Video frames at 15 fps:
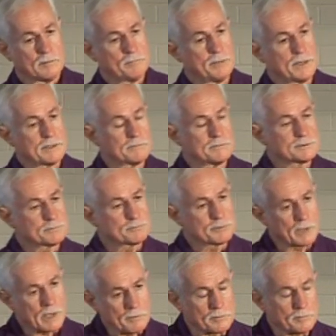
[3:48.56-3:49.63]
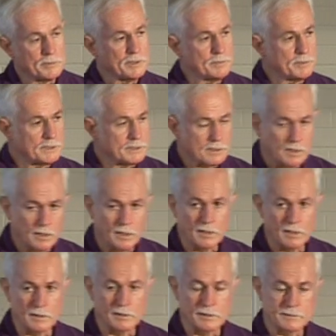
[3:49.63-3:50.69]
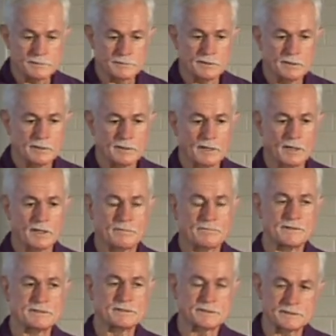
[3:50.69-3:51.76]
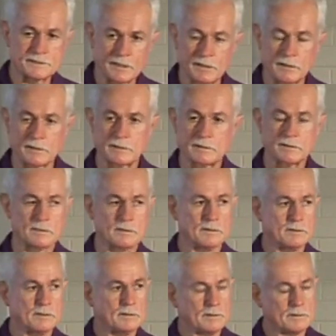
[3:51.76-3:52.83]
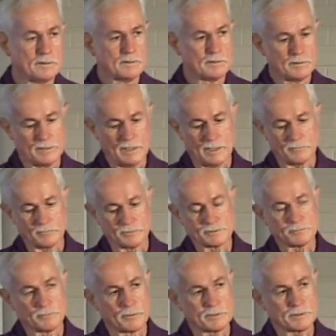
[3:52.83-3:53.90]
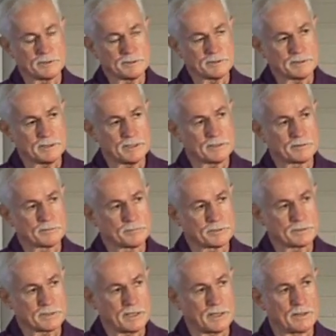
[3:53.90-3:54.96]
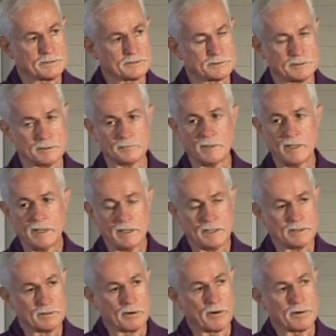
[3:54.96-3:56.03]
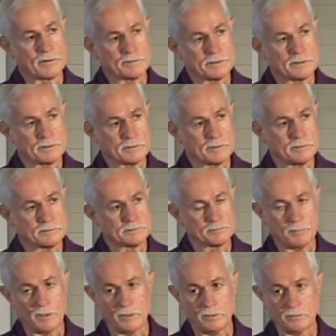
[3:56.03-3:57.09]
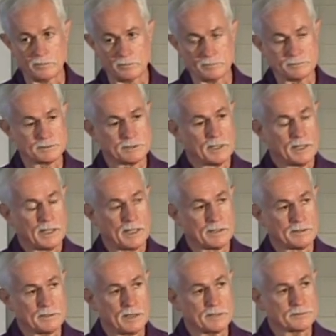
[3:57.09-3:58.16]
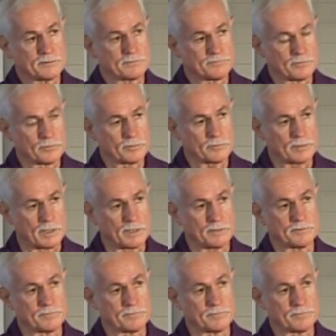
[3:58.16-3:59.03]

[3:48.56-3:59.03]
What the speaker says: But it was probably because of the silica that was working together with calcium in hardening those bones, and not the fluoride.